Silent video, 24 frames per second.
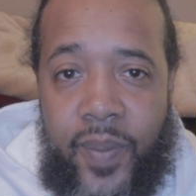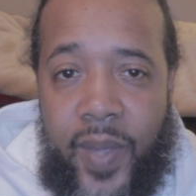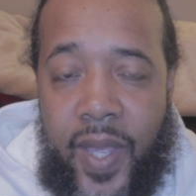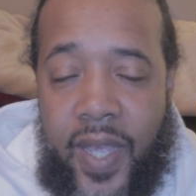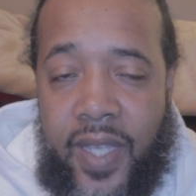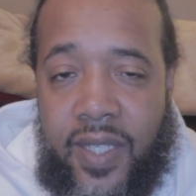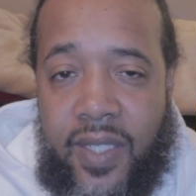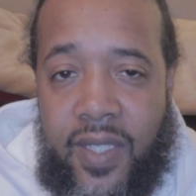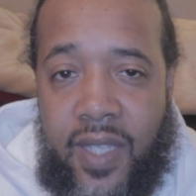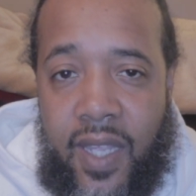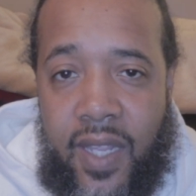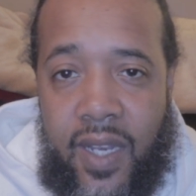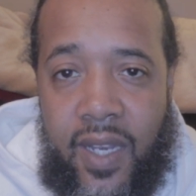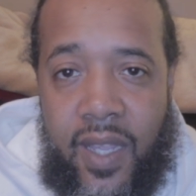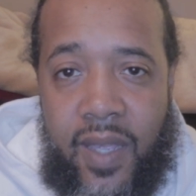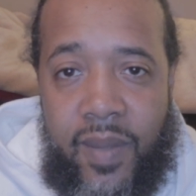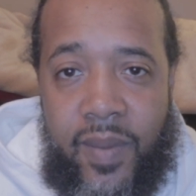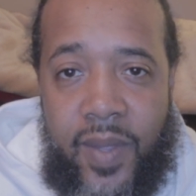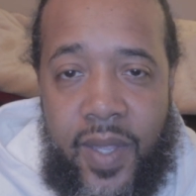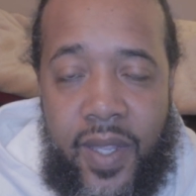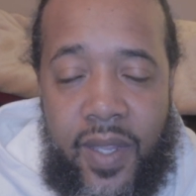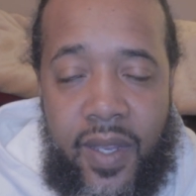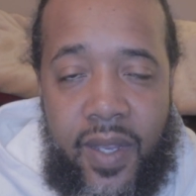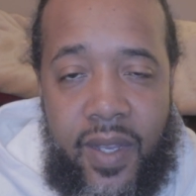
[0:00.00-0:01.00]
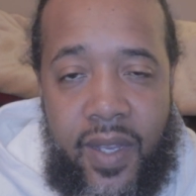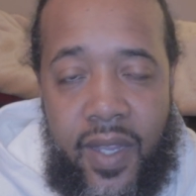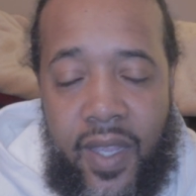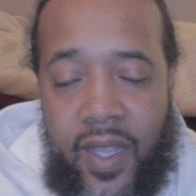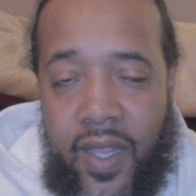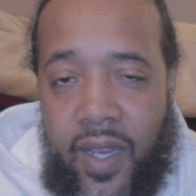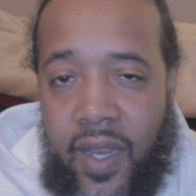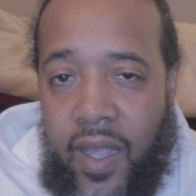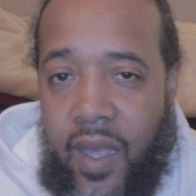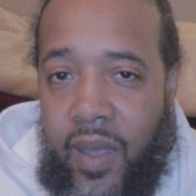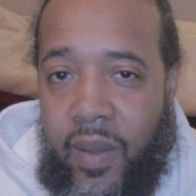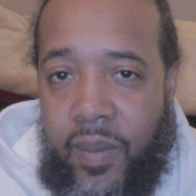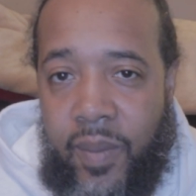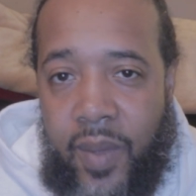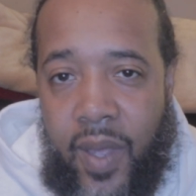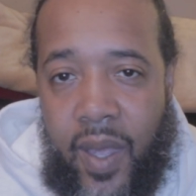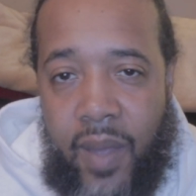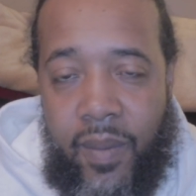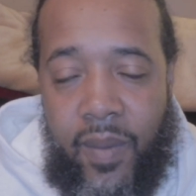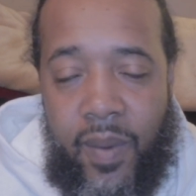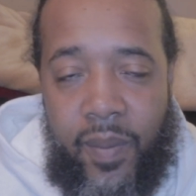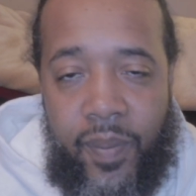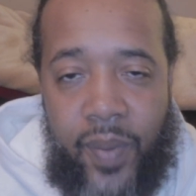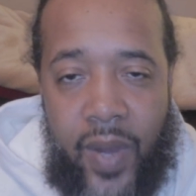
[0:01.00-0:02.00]
past that limit. Then I'm,
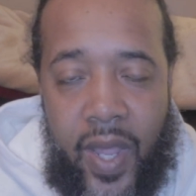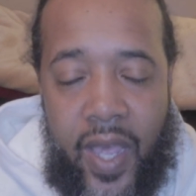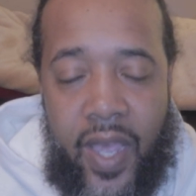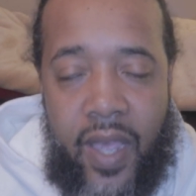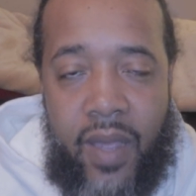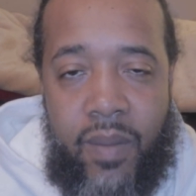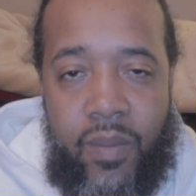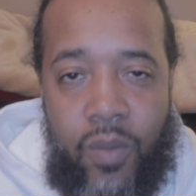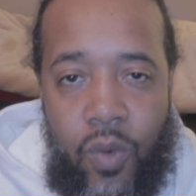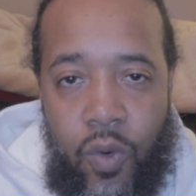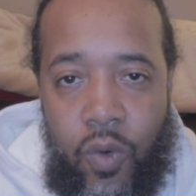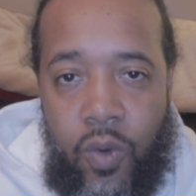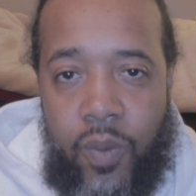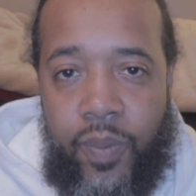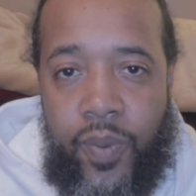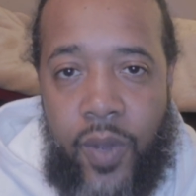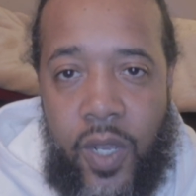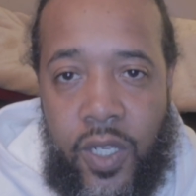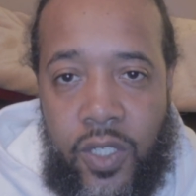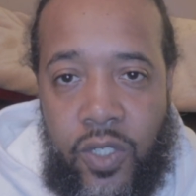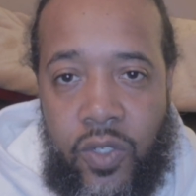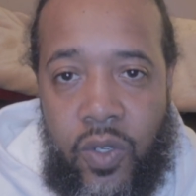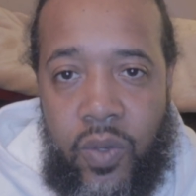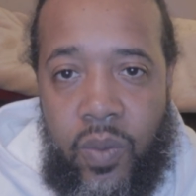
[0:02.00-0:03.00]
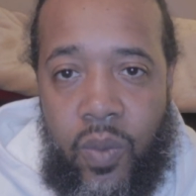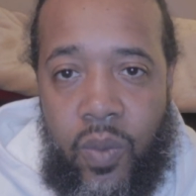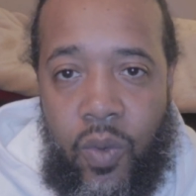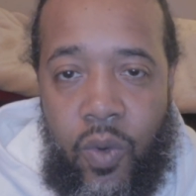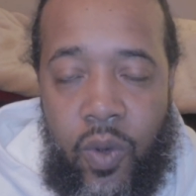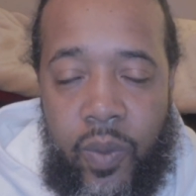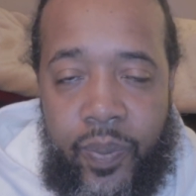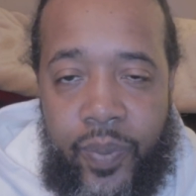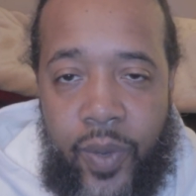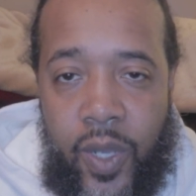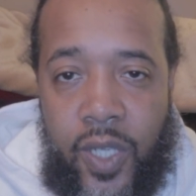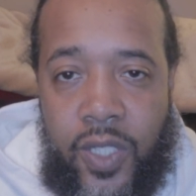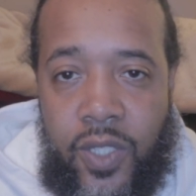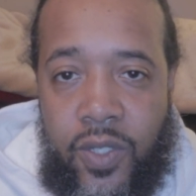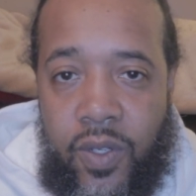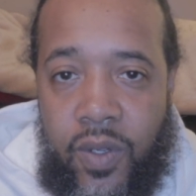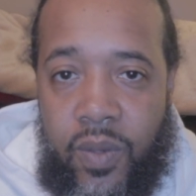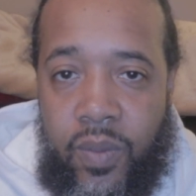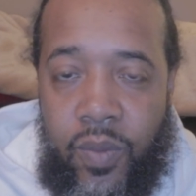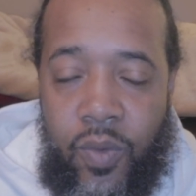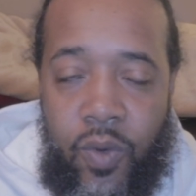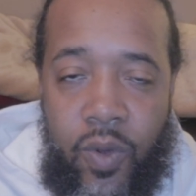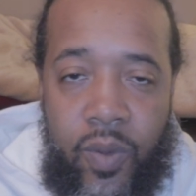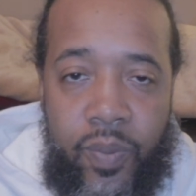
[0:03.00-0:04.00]
I'm applying more pressure, more
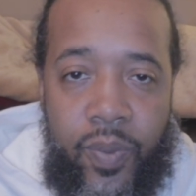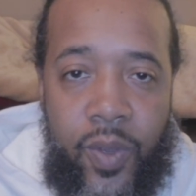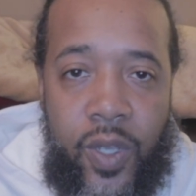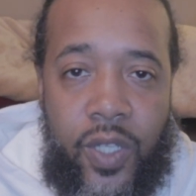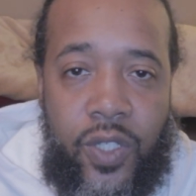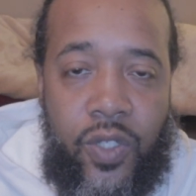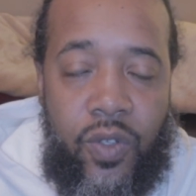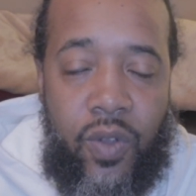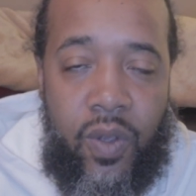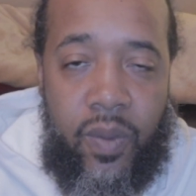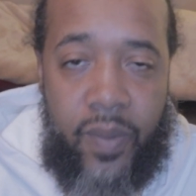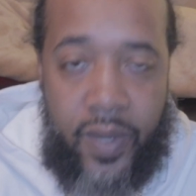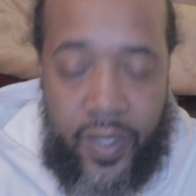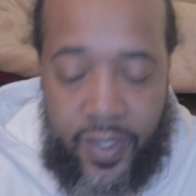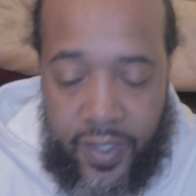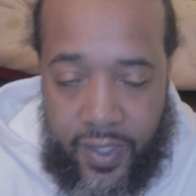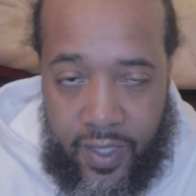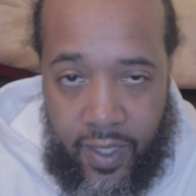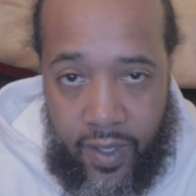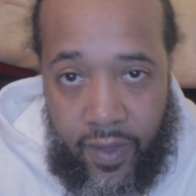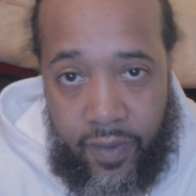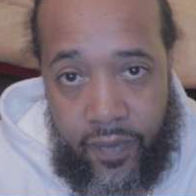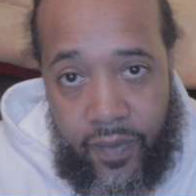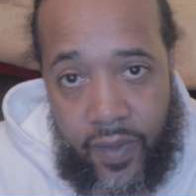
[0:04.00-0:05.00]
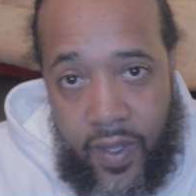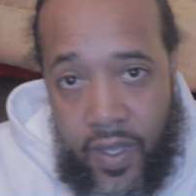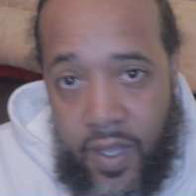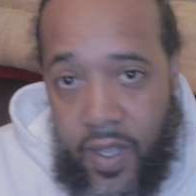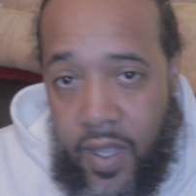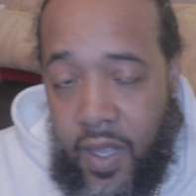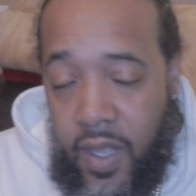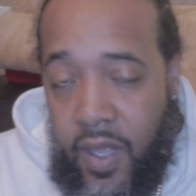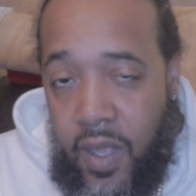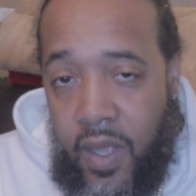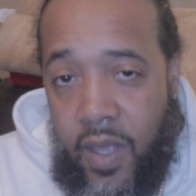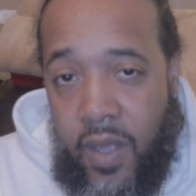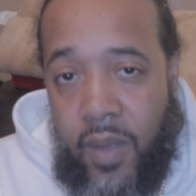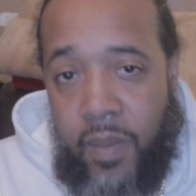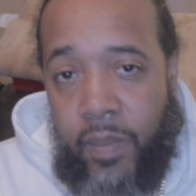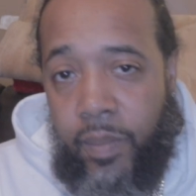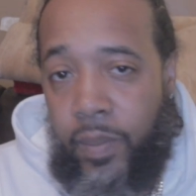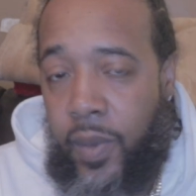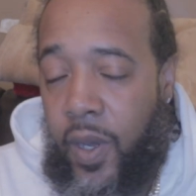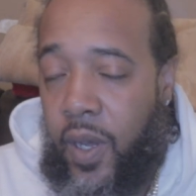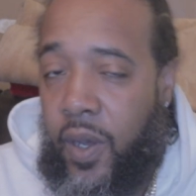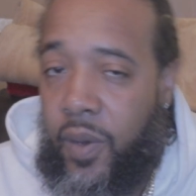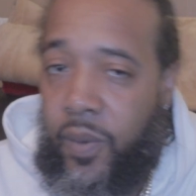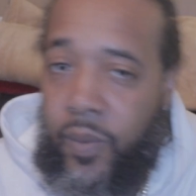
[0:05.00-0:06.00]
pressure, more pressure on myself.
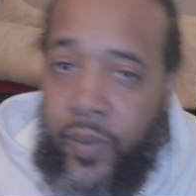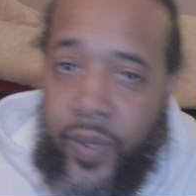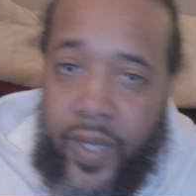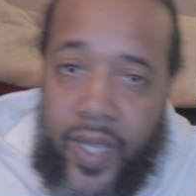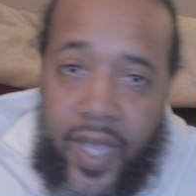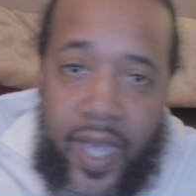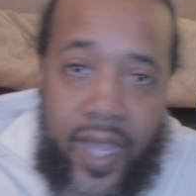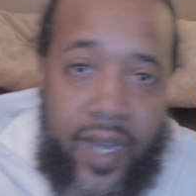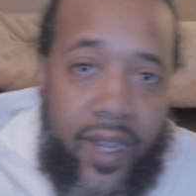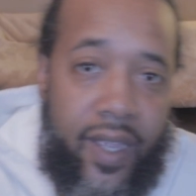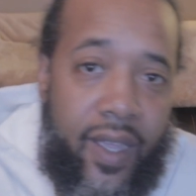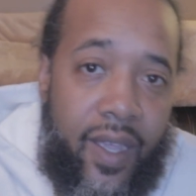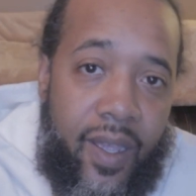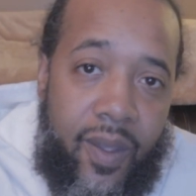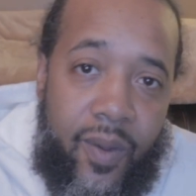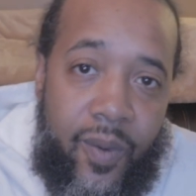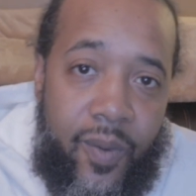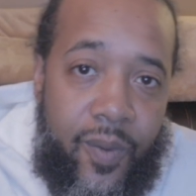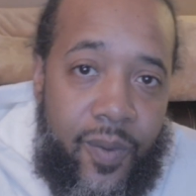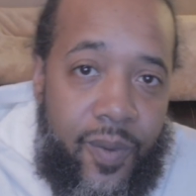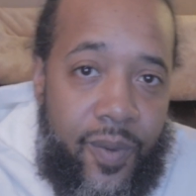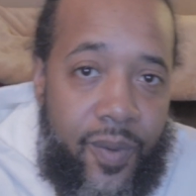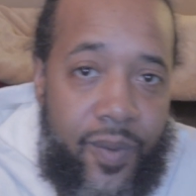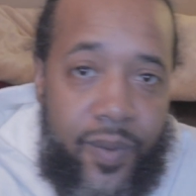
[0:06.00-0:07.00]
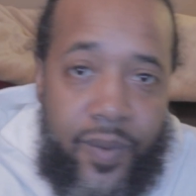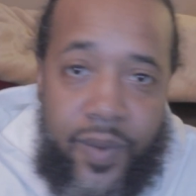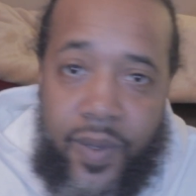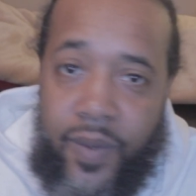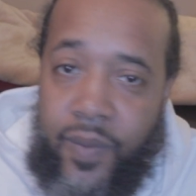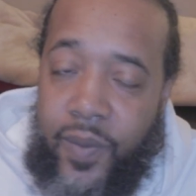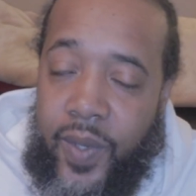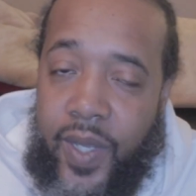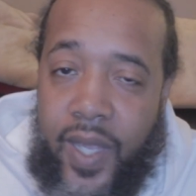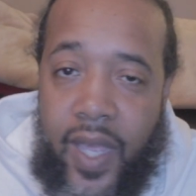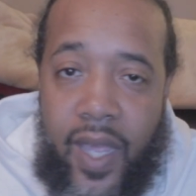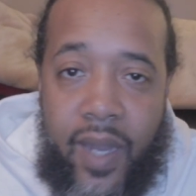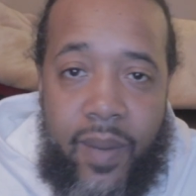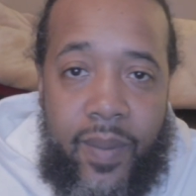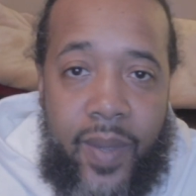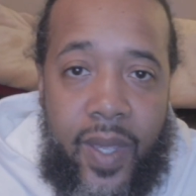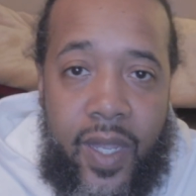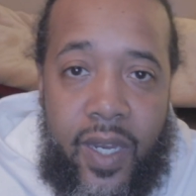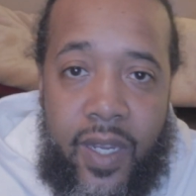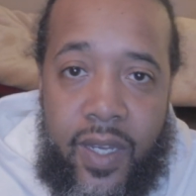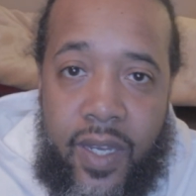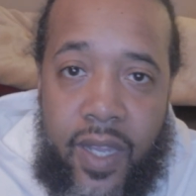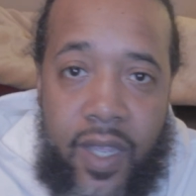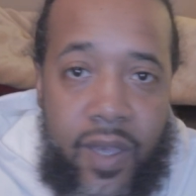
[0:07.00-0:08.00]
But we gotta we gotta be
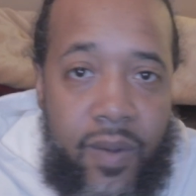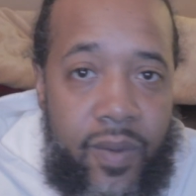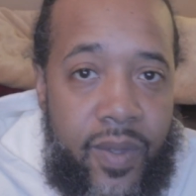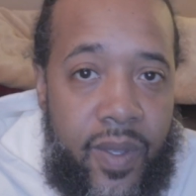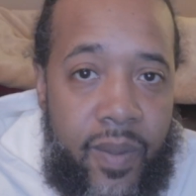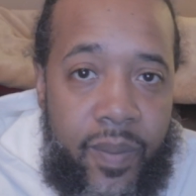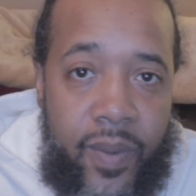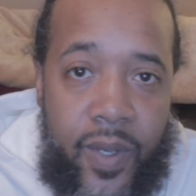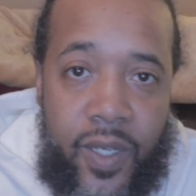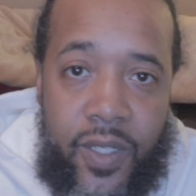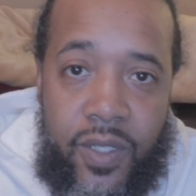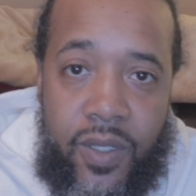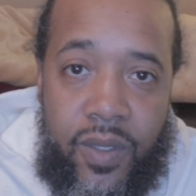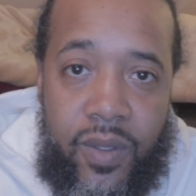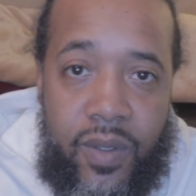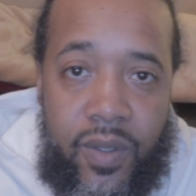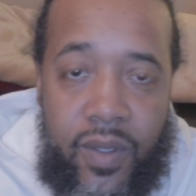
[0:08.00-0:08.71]
able to deal with the pressure,